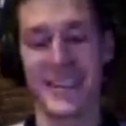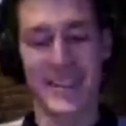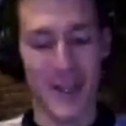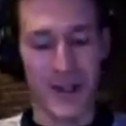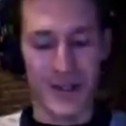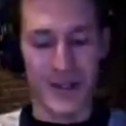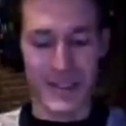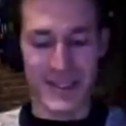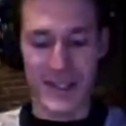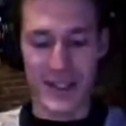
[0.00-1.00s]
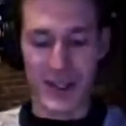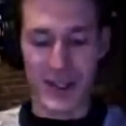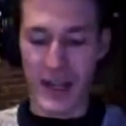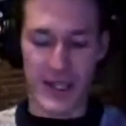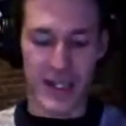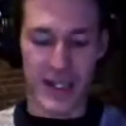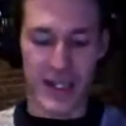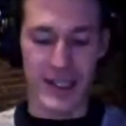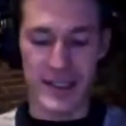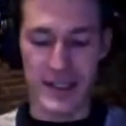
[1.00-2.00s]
so, so it's all networking.